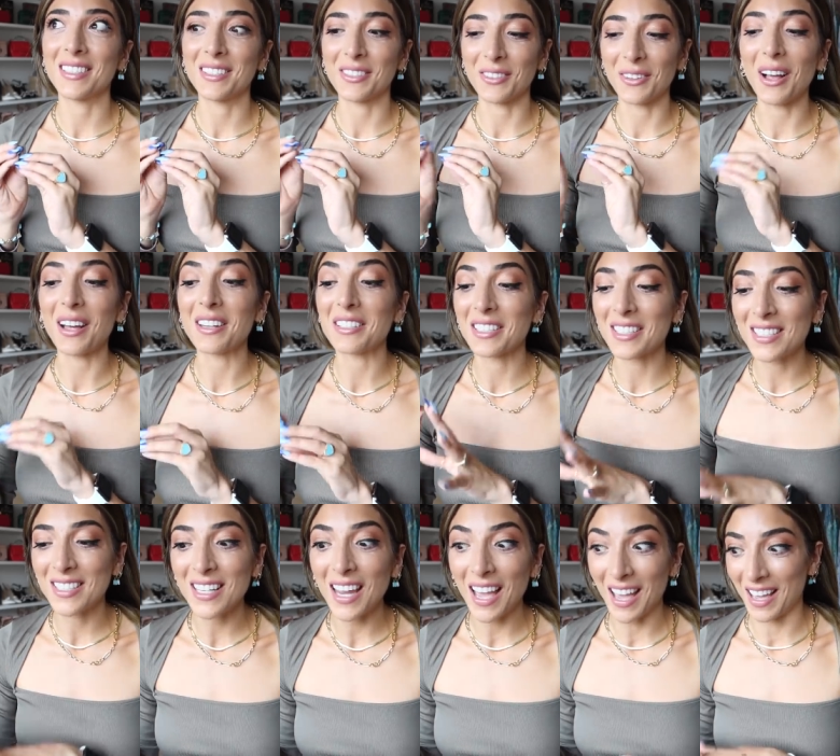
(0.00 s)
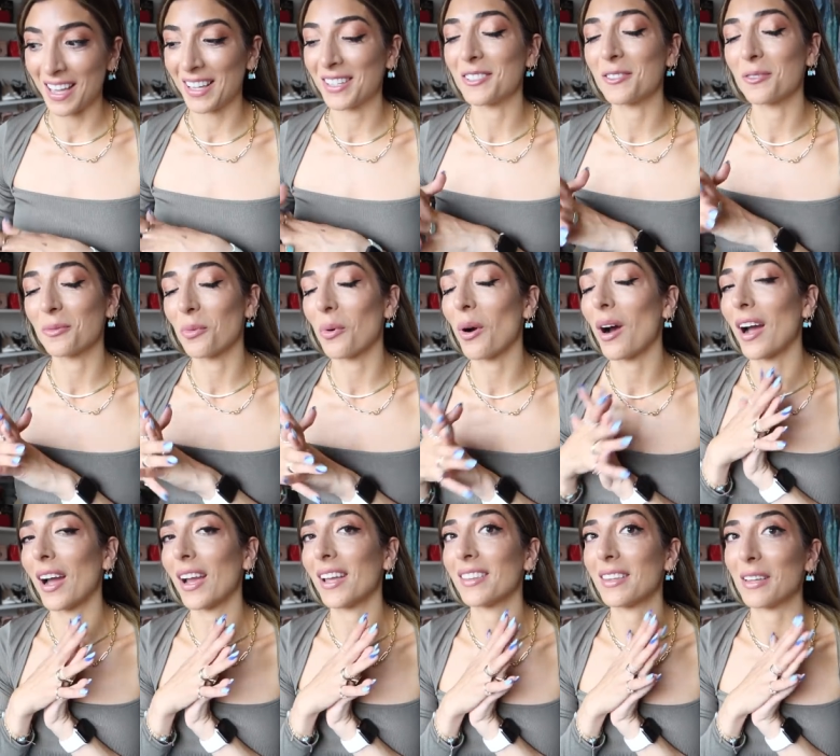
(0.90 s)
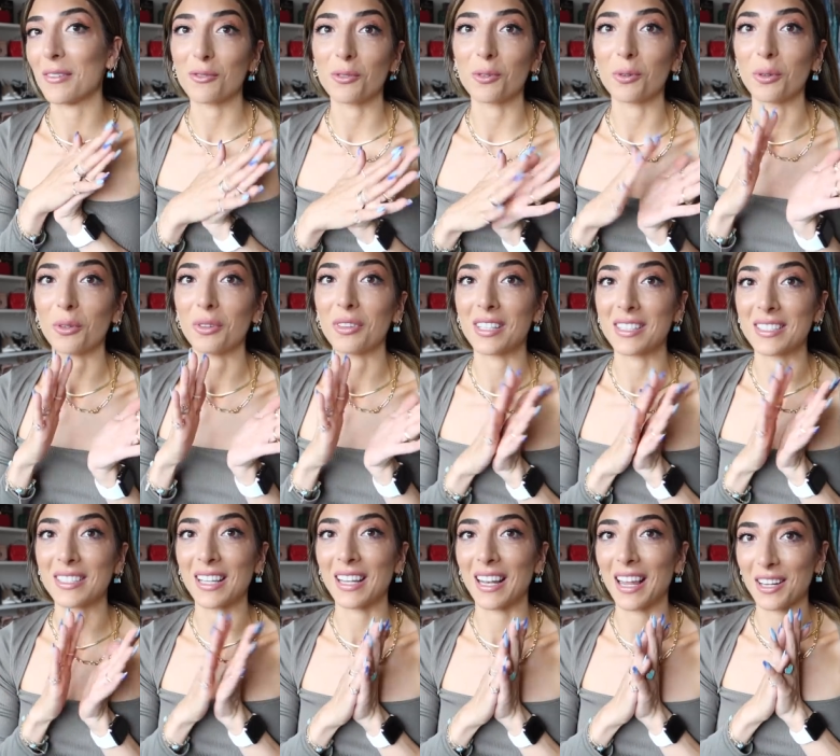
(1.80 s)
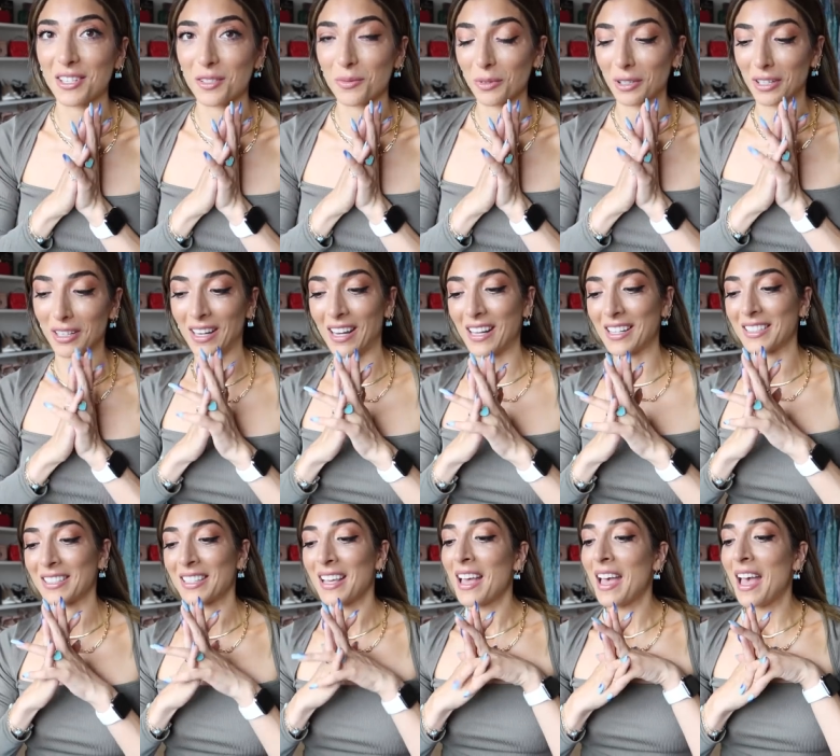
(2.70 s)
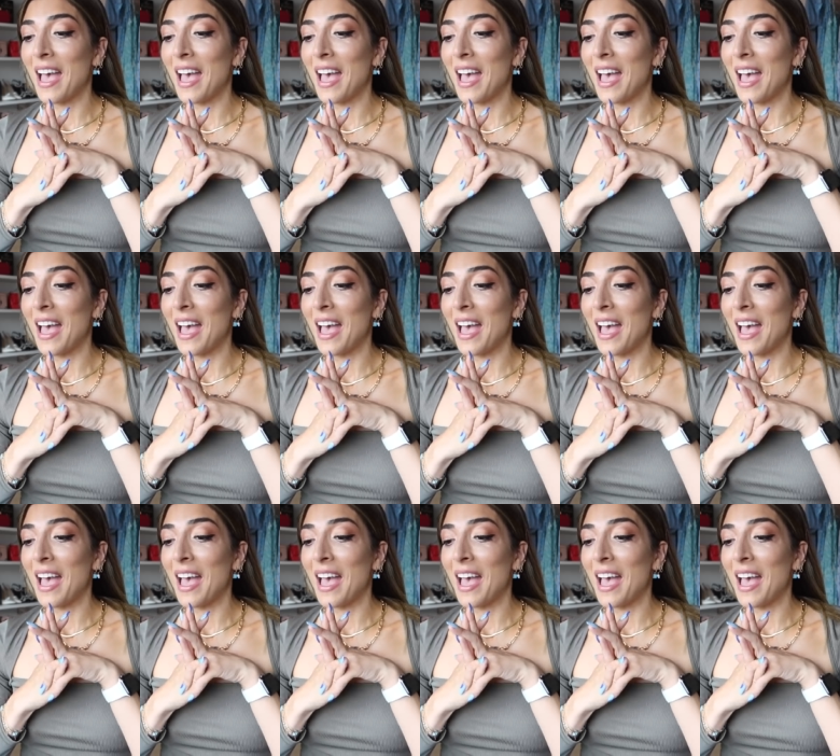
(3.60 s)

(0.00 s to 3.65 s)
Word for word: you'll understand why they've called this collection what it is.